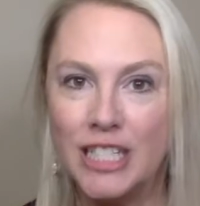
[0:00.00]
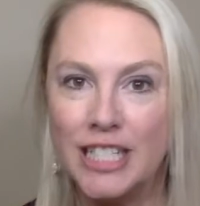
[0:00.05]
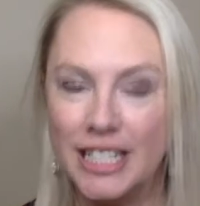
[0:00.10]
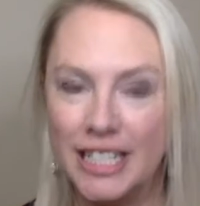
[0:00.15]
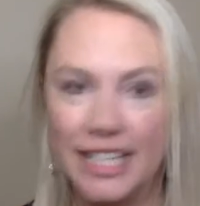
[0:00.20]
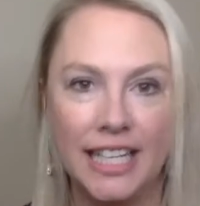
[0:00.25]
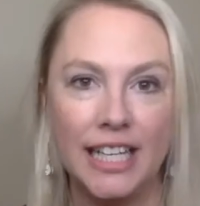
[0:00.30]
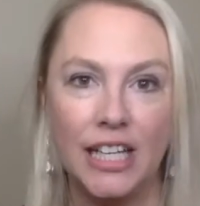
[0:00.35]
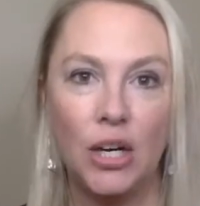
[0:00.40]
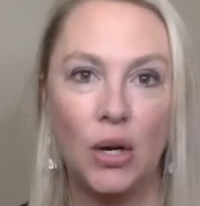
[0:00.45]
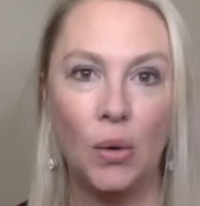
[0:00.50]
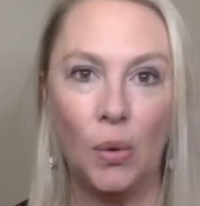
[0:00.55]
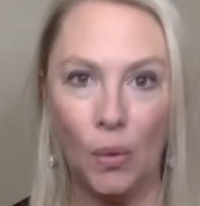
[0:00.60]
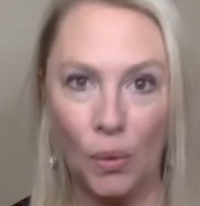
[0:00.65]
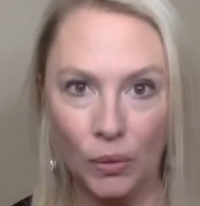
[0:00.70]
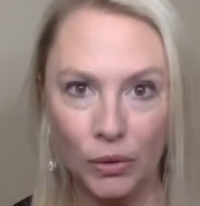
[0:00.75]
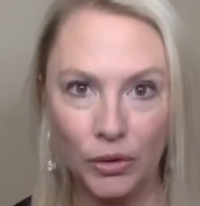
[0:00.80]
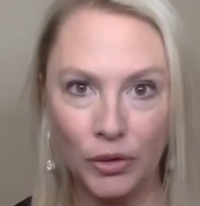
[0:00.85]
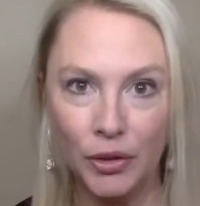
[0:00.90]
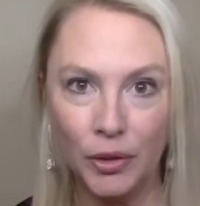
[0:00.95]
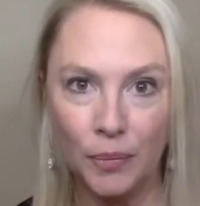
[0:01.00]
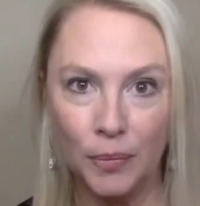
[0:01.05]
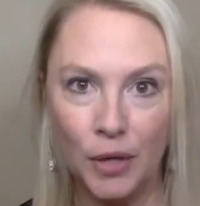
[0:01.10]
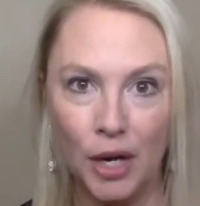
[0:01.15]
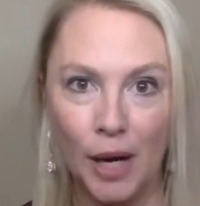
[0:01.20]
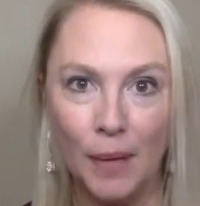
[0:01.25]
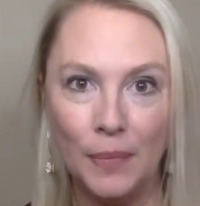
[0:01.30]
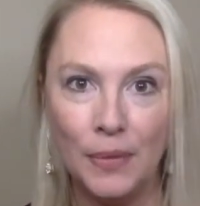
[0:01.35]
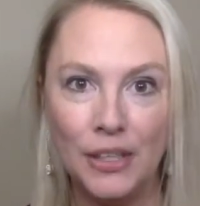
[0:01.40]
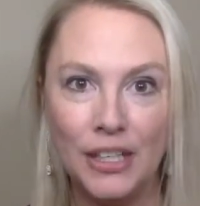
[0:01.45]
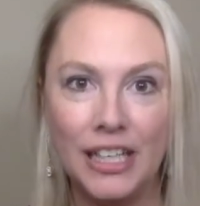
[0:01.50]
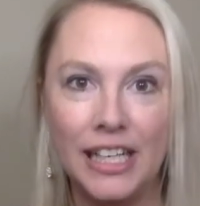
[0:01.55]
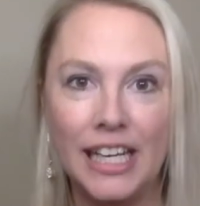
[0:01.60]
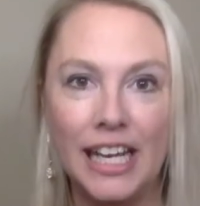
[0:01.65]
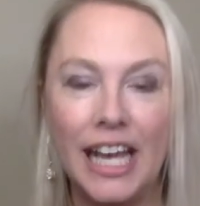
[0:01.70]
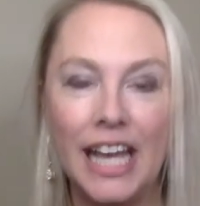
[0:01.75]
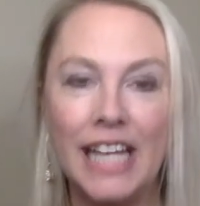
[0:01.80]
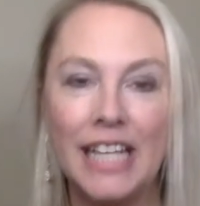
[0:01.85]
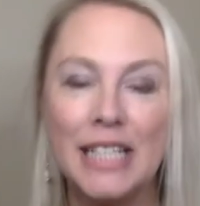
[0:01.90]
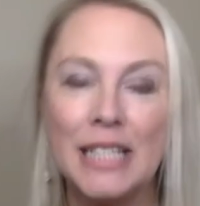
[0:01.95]
digging a hole in their property
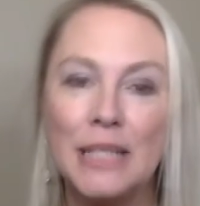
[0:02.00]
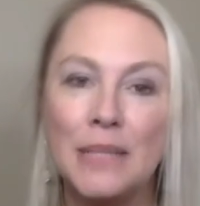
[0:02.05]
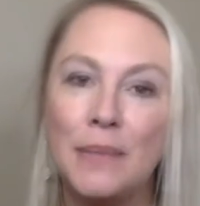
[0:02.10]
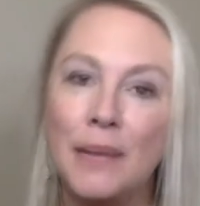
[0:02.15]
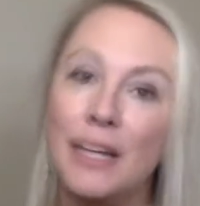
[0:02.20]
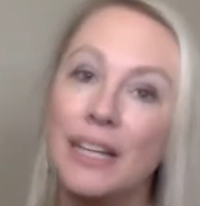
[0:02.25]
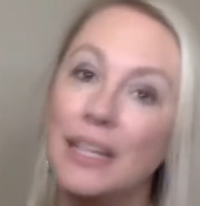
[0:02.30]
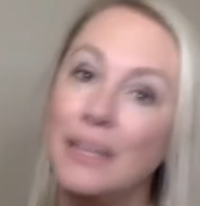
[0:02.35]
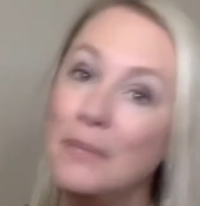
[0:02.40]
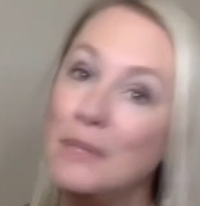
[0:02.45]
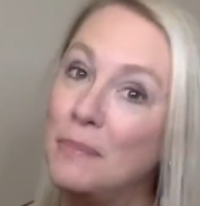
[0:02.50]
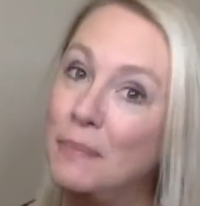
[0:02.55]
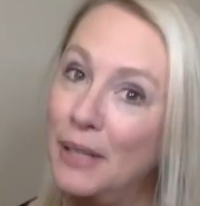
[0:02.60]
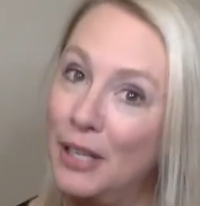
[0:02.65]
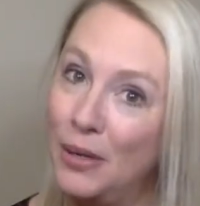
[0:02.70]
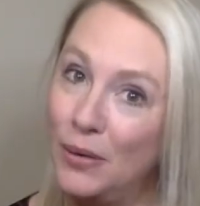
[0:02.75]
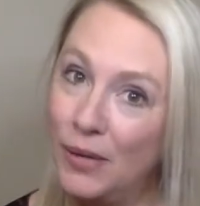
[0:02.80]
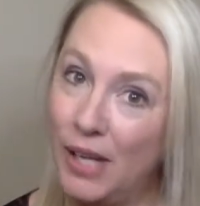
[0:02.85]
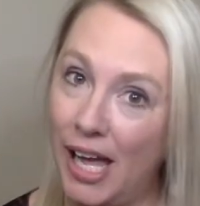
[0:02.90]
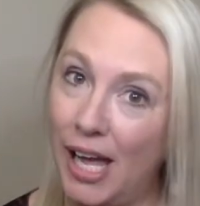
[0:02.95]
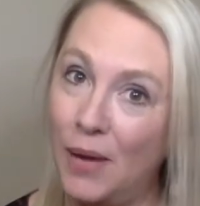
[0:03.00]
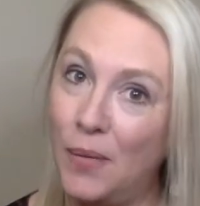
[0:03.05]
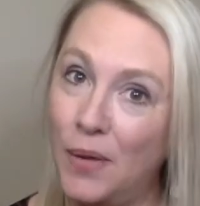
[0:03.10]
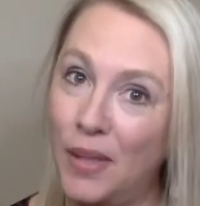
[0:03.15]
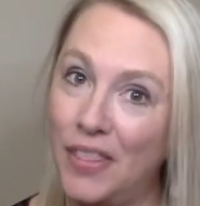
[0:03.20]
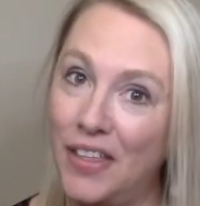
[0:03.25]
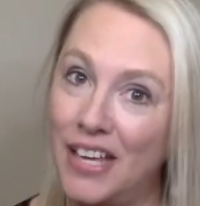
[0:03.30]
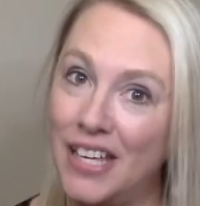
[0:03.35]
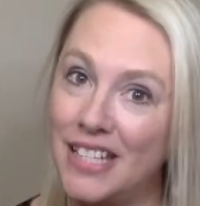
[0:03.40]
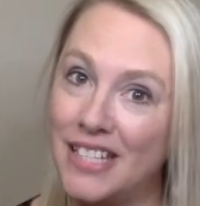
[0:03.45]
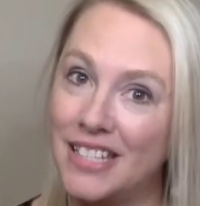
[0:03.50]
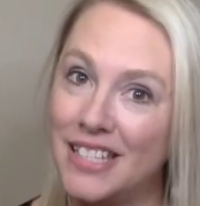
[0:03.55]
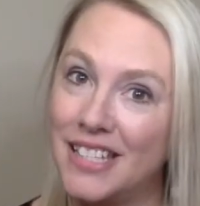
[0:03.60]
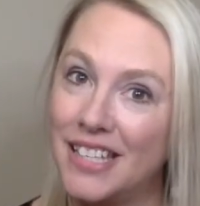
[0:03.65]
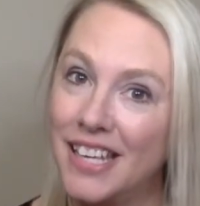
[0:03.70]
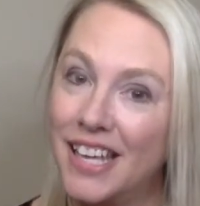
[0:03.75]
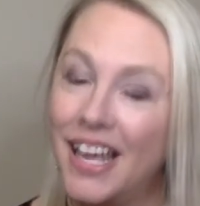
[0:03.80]
and expect them to be okay with it.